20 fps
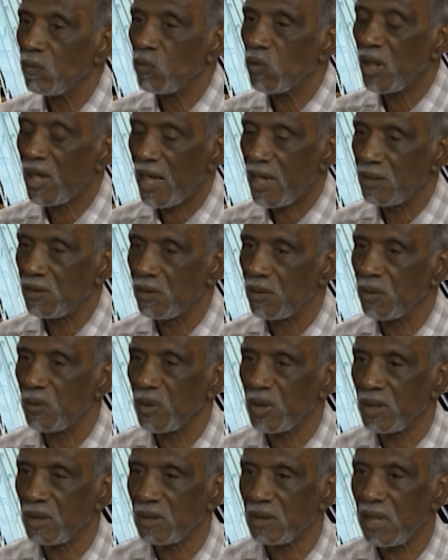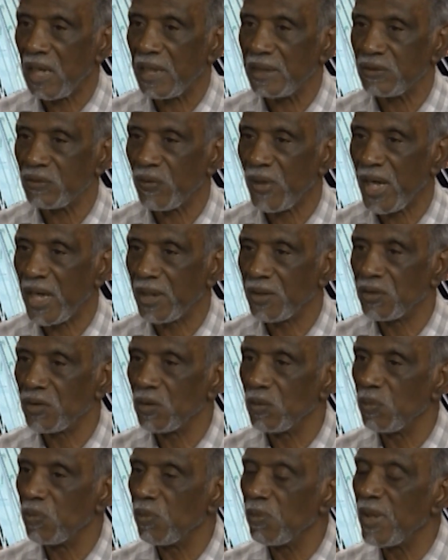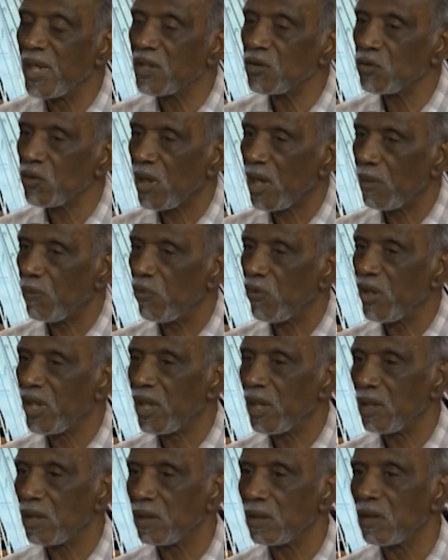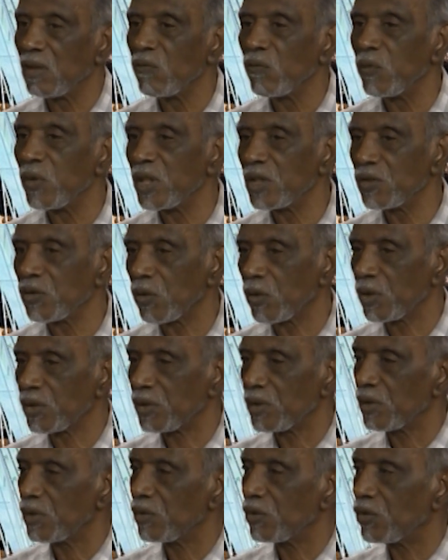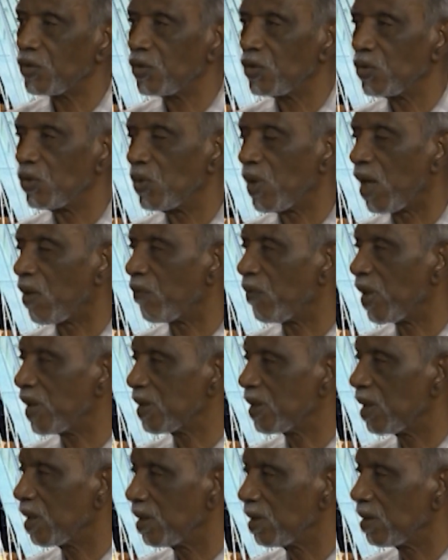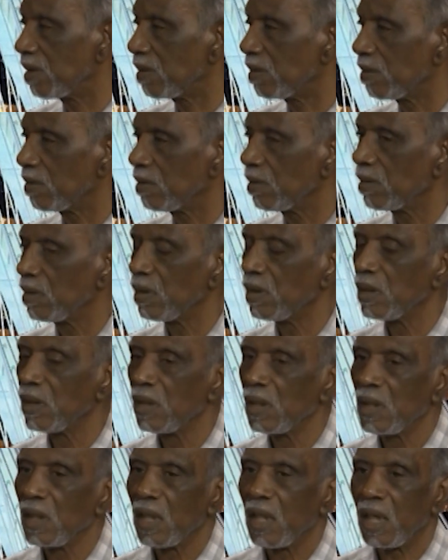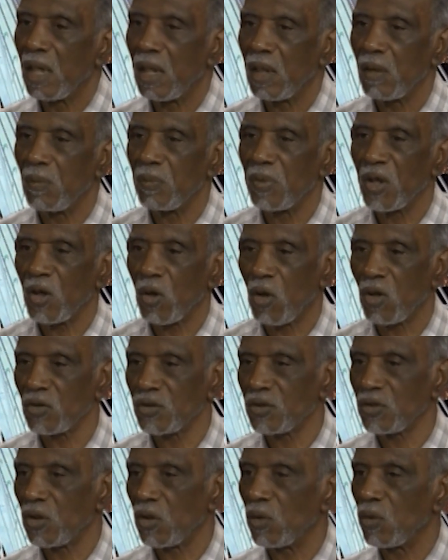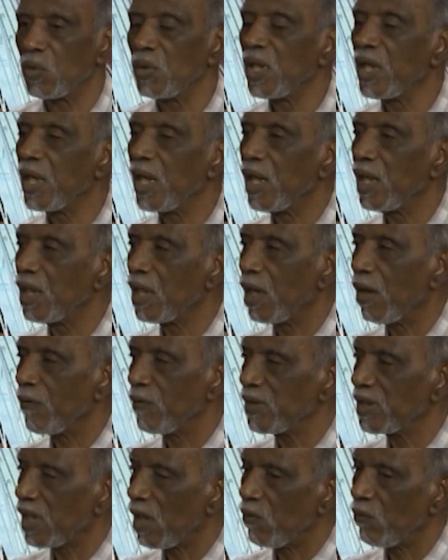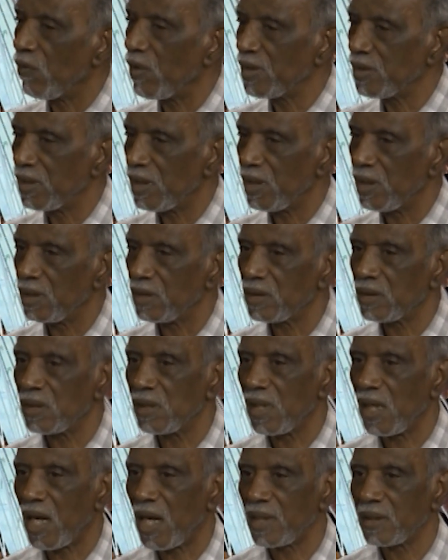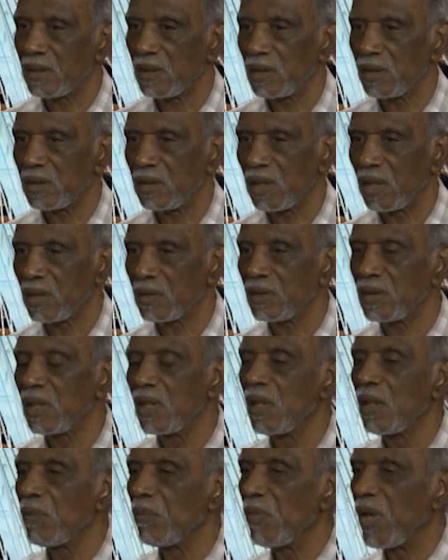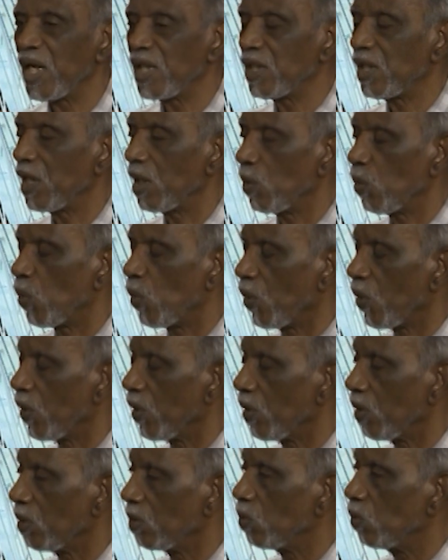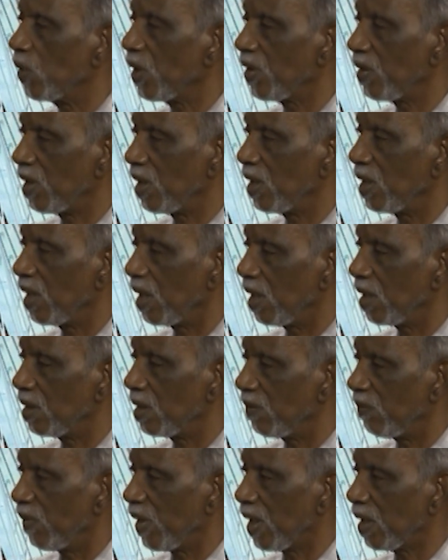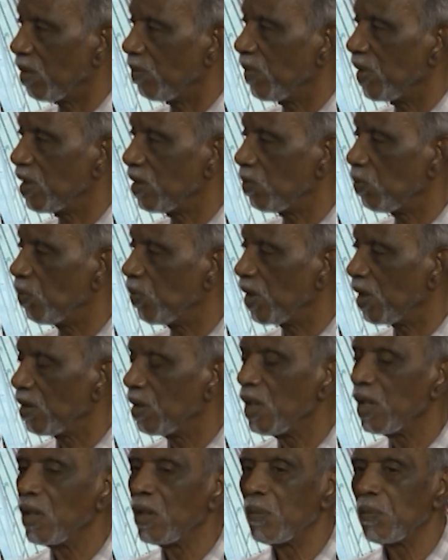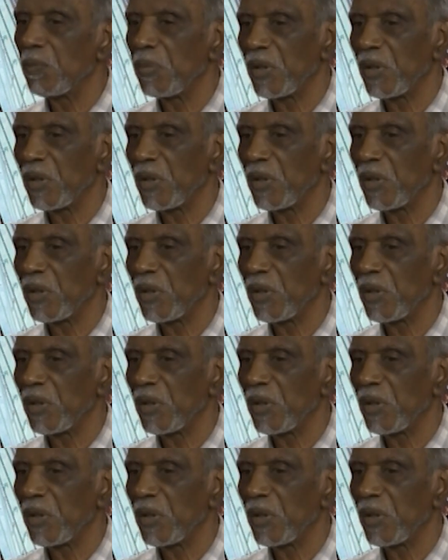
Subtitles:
And what I do is I try to make sure I bring in resources to our residents, but also encourage our residents not to just make their world within their developments, but